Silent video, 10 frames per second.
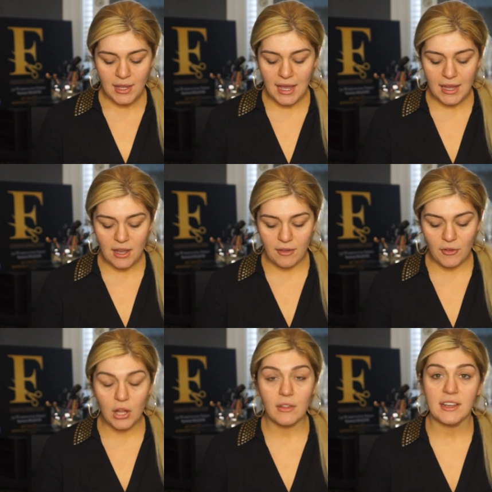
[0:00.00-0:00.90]
kit of
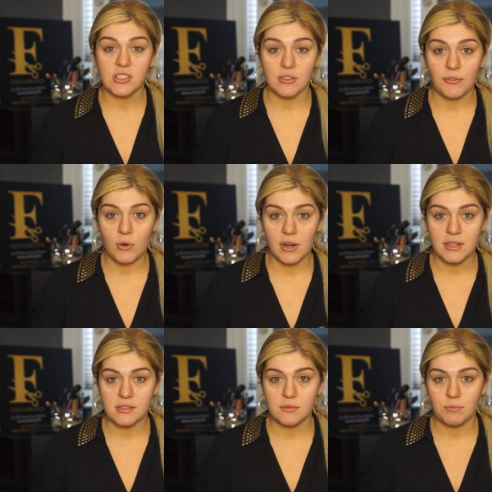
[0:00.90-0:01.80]
all like
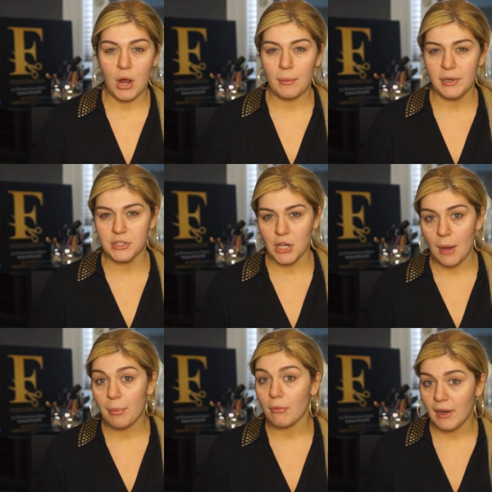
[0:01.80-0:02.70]
Sephora's probably
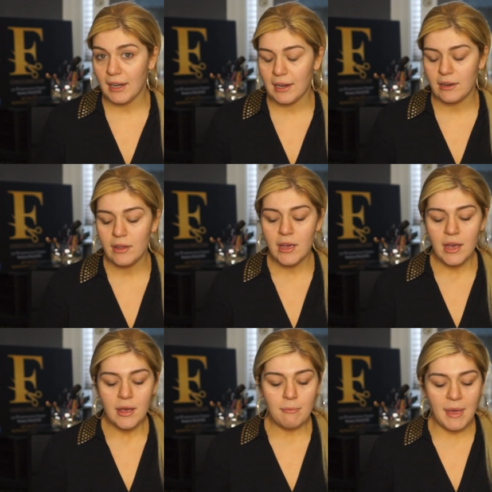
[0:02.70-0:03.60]
top rated
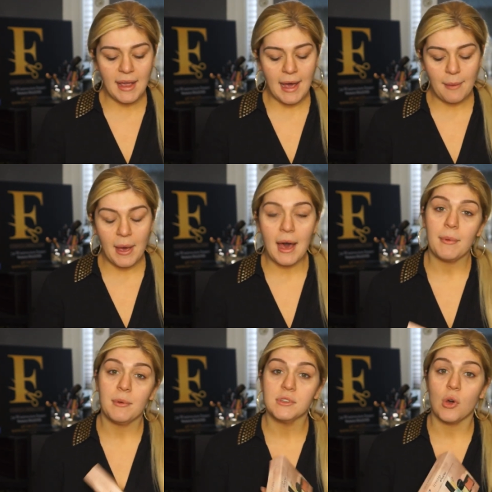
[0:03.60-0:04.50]
makeup.
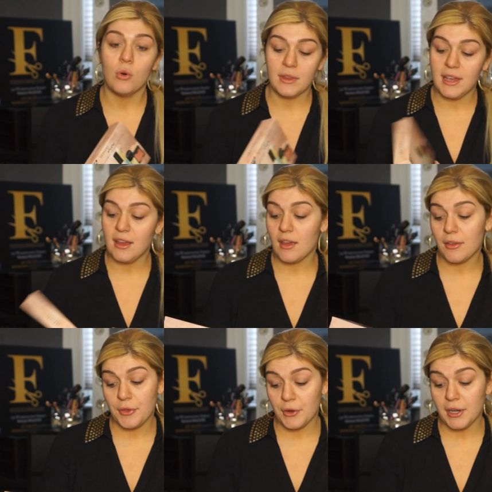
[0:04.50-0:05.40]
It was only
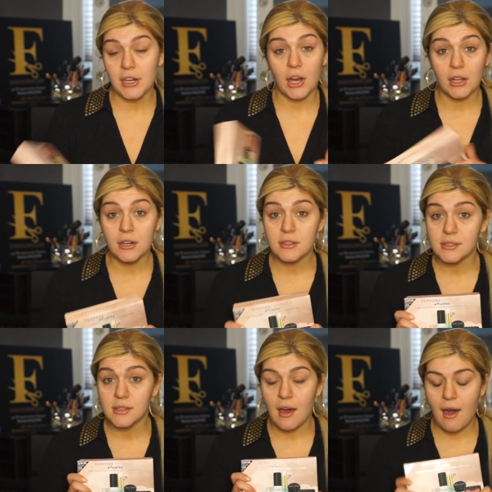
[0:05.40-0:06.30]

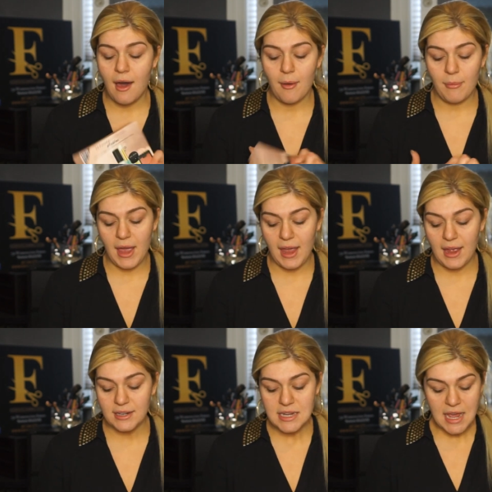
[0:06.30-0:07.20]
$30
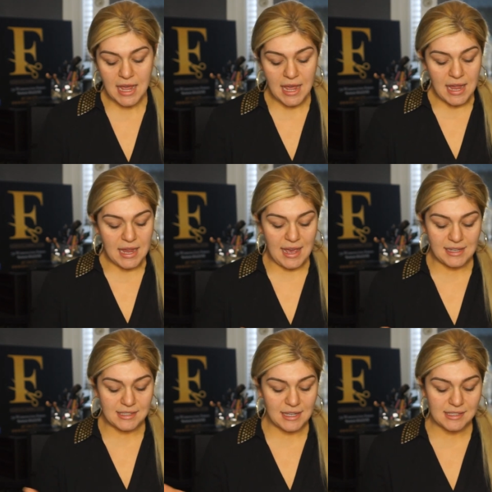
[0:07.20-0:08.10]
and it
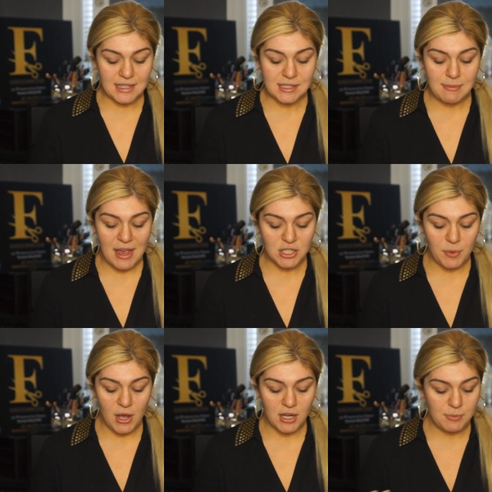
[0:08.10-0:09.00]
has things like
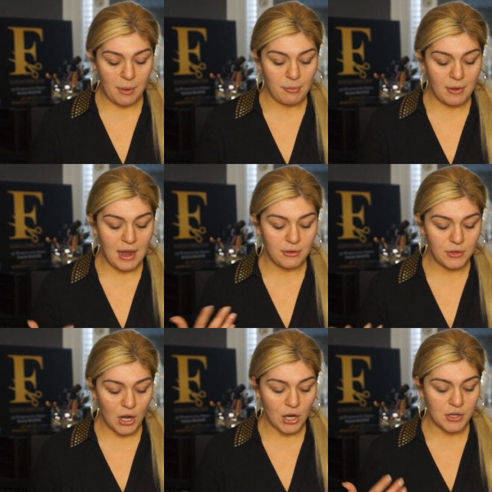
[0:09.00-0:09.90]
Smashbox, Bobbi Brown,
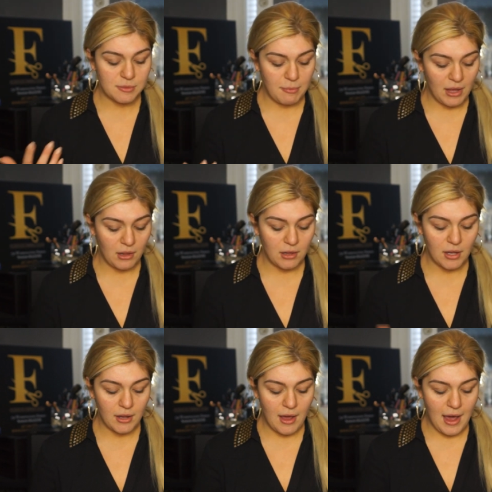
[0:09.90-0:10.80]
NARS, Milk,